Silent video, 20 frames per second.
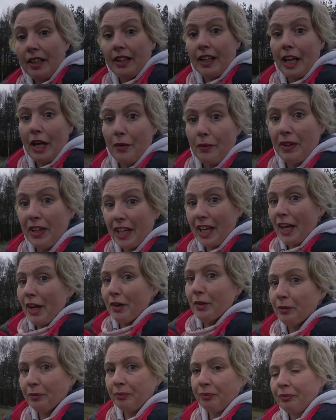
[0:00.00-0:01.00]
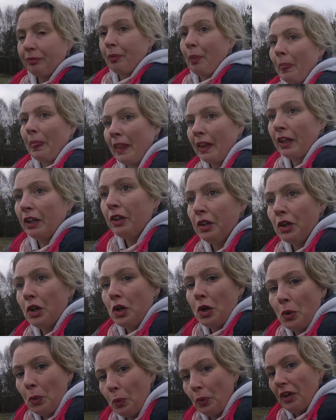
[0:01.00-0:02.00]
There we go.
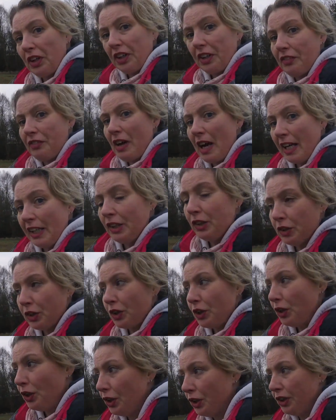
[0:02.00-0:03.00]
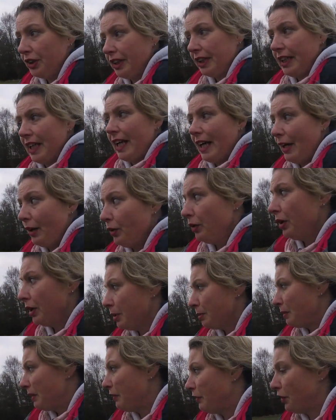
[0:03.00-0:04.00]
We're at the final corner now
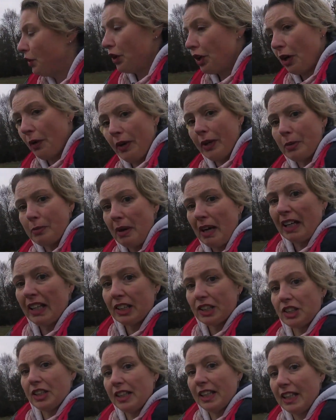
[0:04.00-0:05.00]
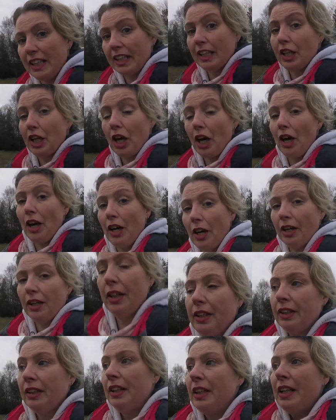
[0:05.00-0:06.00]
before going back to the car,
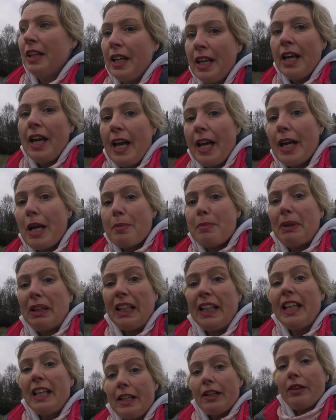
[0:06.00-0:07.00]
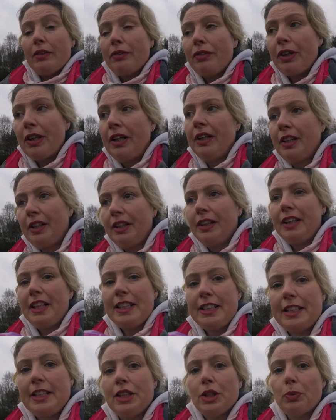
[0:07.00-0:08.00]
and I believe
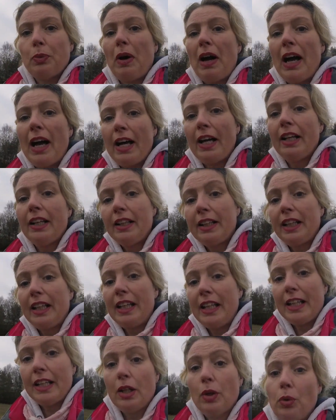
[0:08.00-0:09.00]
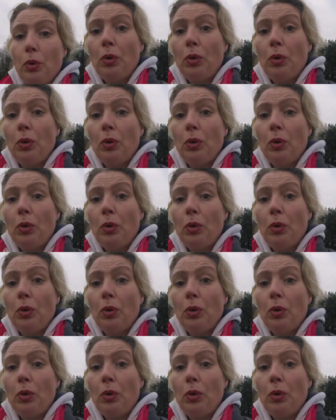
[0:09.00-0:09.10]
this is where the